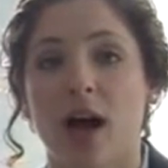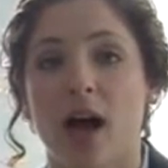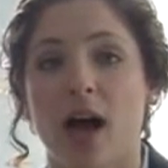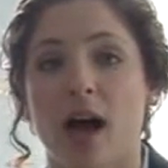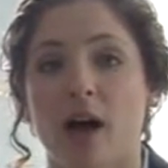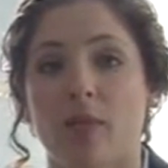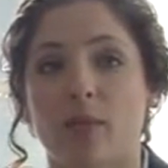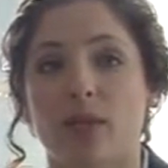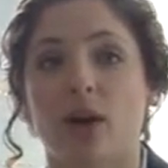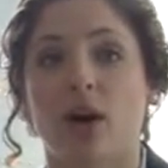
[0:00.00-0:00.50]

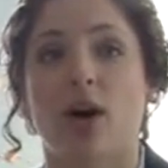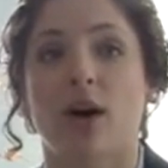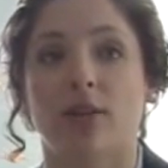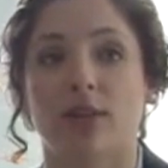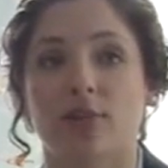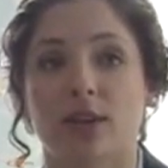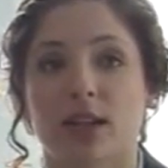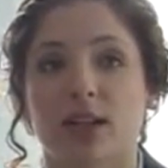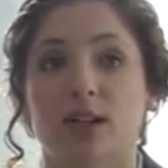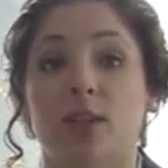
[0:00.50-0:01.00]

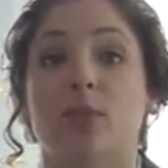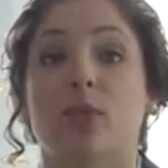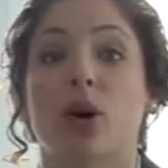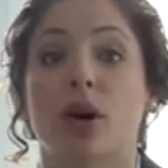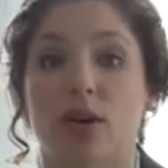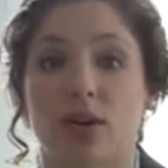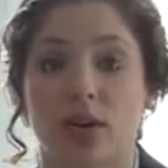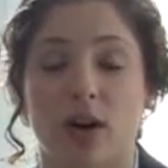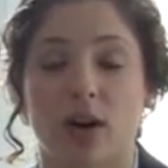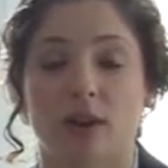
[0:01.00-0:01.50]
the
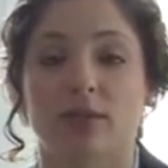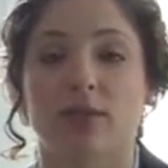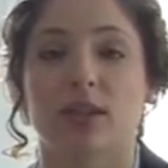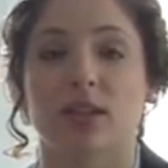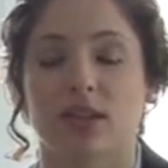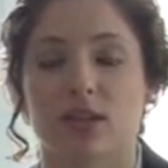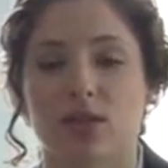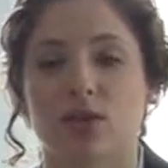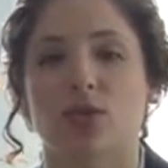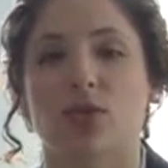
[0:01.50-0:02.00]
broader
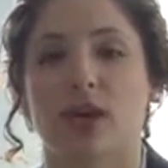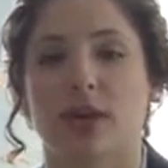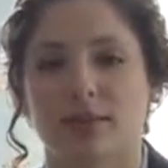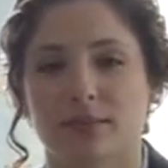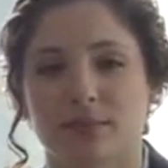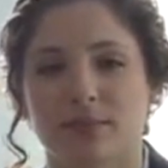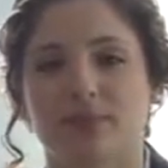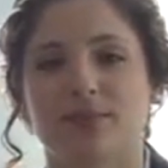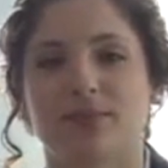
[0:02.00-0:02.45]
conflict in Ukraine.